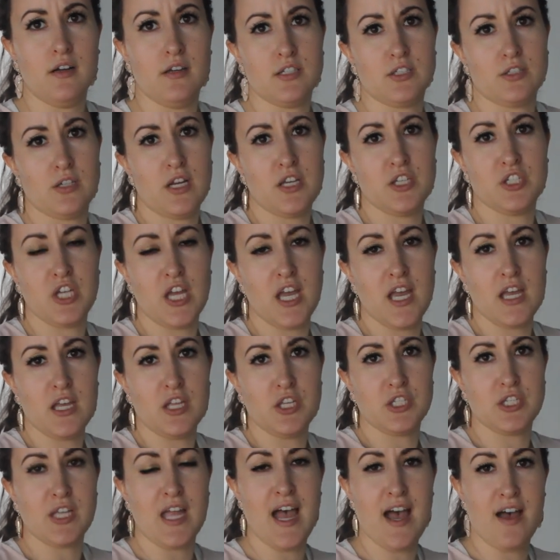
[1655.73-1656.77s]
should I
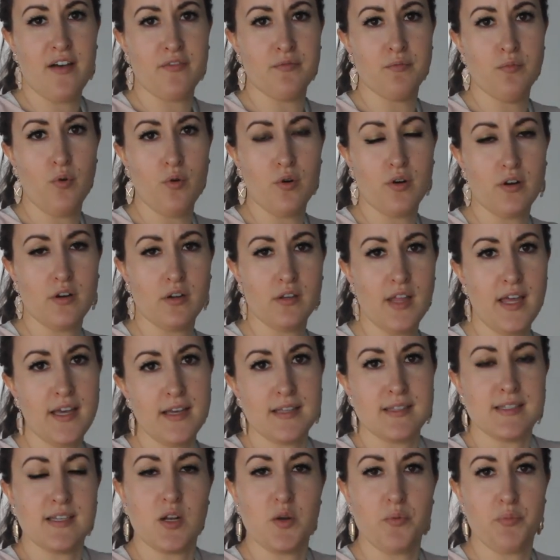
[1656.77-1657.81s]
change to have more
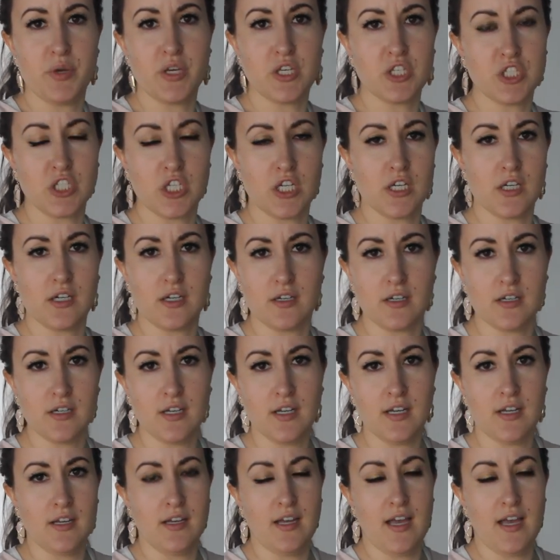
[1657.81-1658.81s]
likes on a picture?